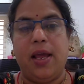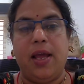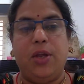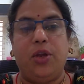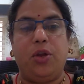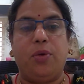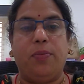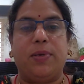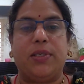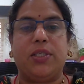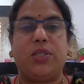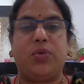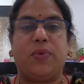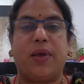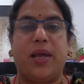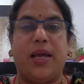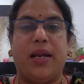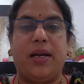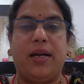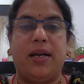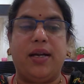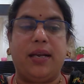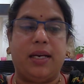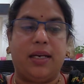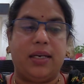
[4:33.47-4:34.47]
you must wear
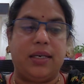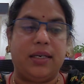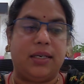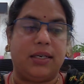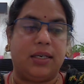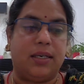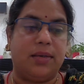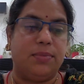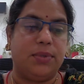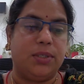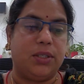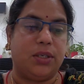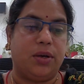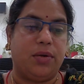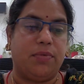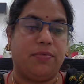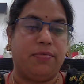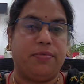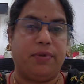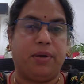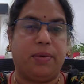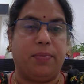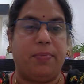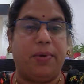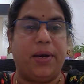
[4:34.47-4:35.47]
it in terms of
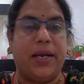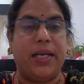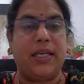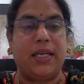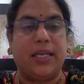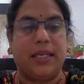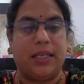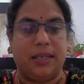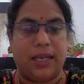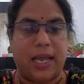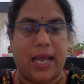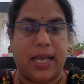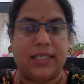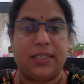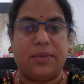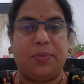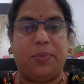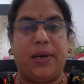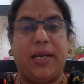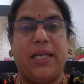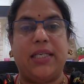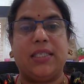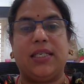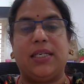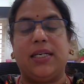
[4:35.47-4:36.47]
as a
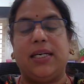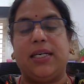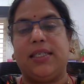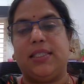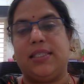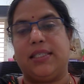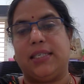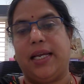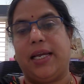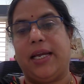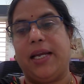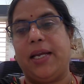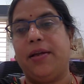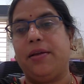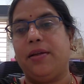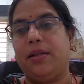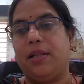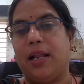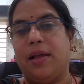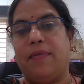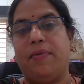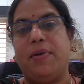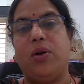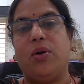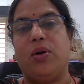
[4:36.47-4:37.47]
bracelet, say
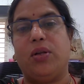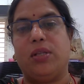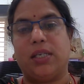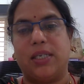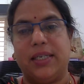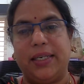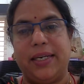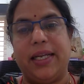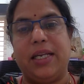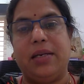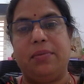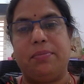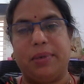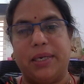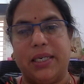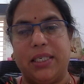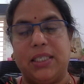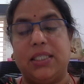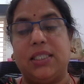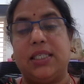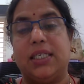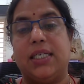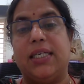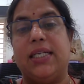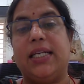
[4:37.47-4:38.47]
11 or 13 beads,
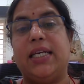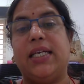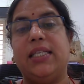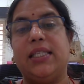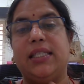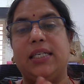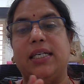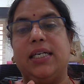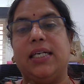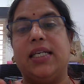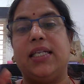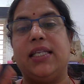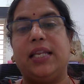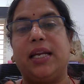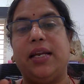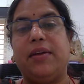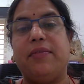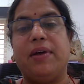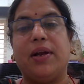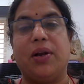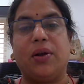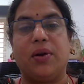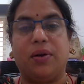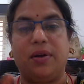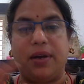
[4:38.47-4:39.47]
13, 33,
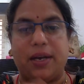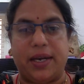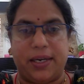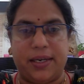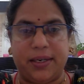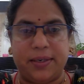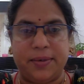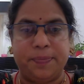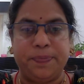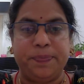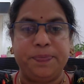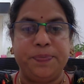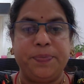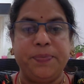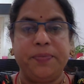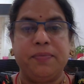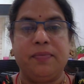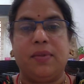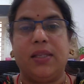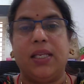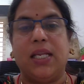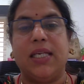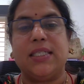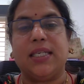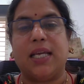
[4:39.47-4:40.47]
108.
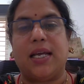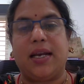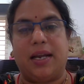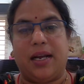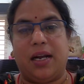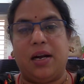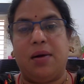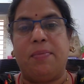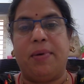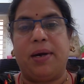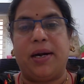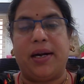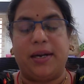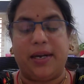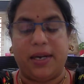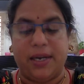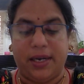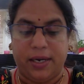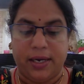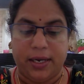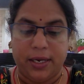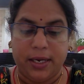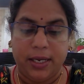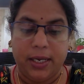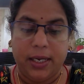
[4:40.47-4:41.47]
These are recommended.
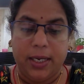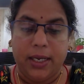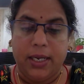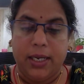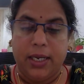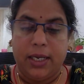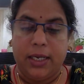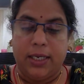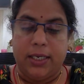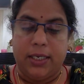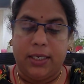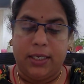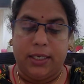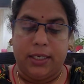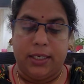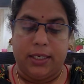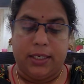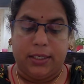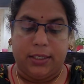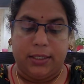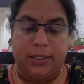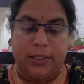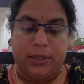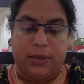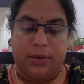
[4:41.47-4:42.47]

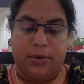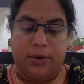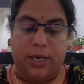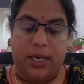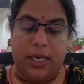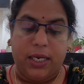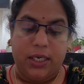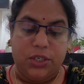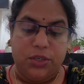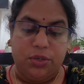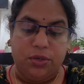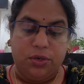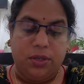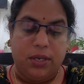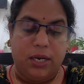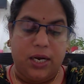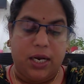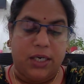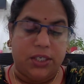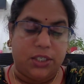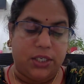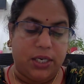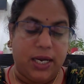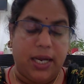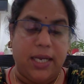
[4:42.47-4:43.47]
So each
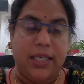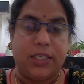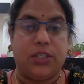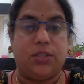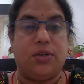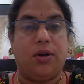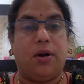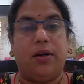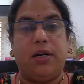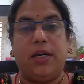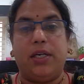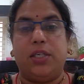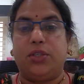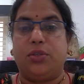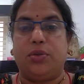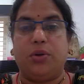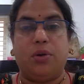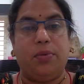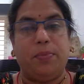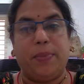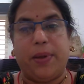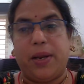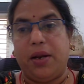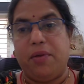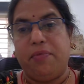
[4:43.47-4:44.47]
rudraksha has got its
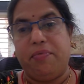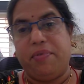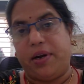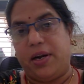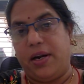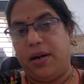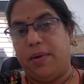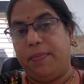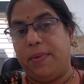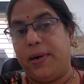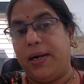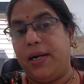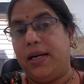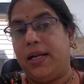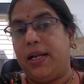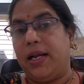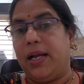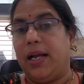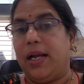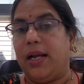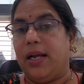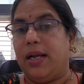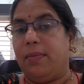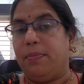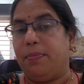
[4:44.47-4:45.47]
own benefit, but
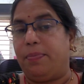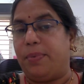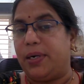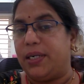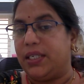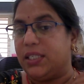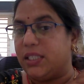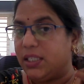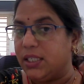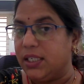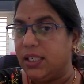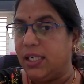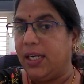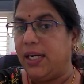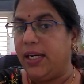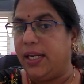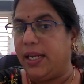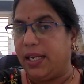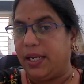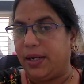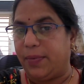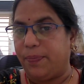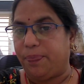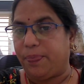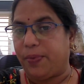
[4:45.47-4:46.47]

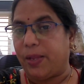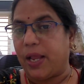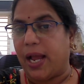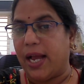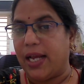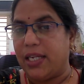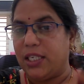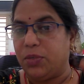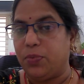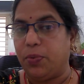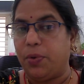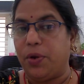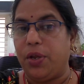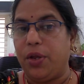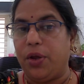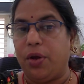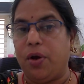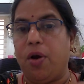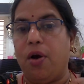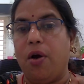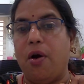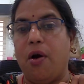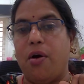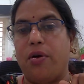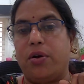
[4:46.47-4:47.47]
personally, as per your
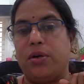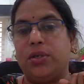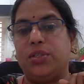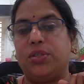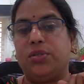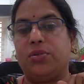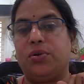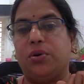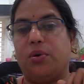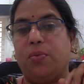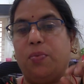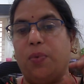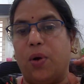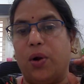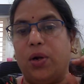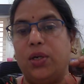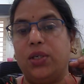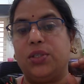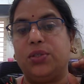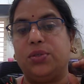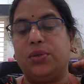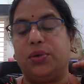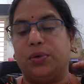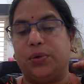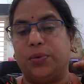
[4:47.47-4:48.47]
horoscope
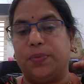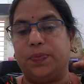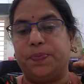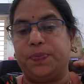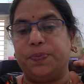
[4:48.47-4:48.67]
also,